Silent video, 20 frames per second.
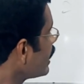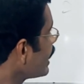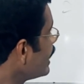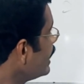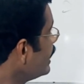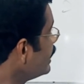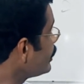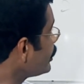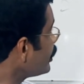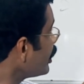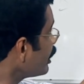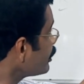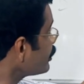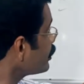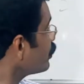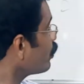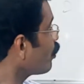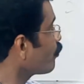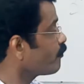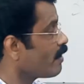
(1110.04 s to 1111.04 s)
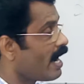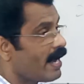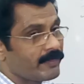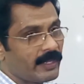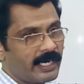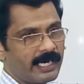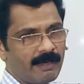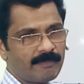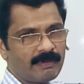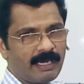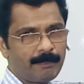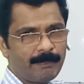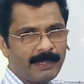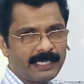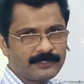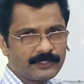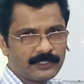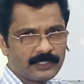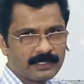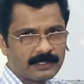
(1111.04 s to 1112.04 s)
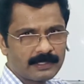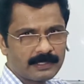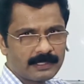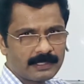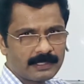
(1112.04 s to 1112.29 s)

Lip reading: the initiation of underdevelopment.